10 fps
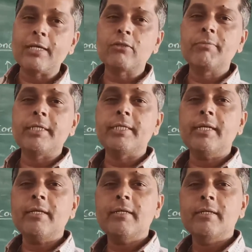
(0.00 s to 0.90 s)
classroom
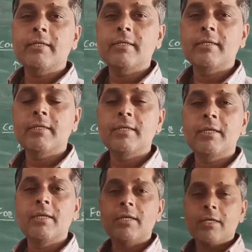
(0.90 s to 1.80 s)
teaching.
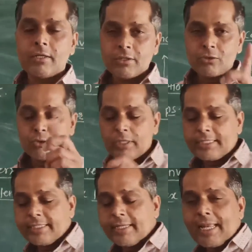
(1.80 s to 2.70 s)

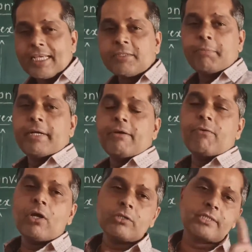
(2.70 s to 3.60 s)
Students, in last
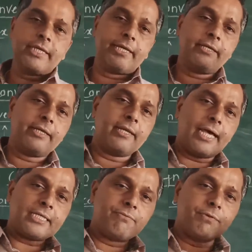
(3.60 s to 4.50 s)
period we have seen, in
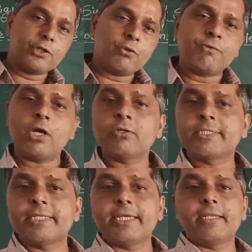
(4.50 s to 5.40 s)
last video we have
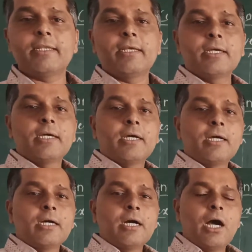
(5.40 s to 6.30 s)

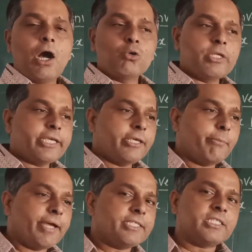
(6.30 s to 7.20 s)
seen how the
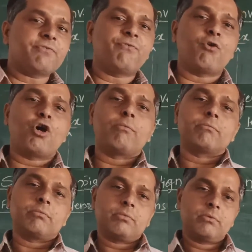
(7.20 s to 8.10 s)
image is
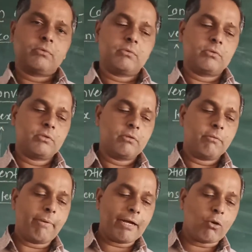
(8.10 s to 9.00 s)
formed
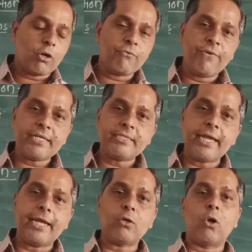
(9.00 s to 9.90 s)
by convex
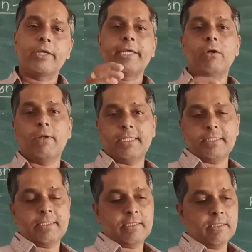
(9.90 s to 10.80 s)
and concave
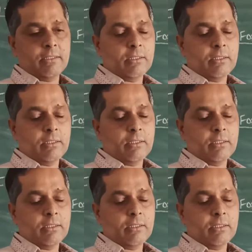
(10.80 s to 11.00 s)
lens.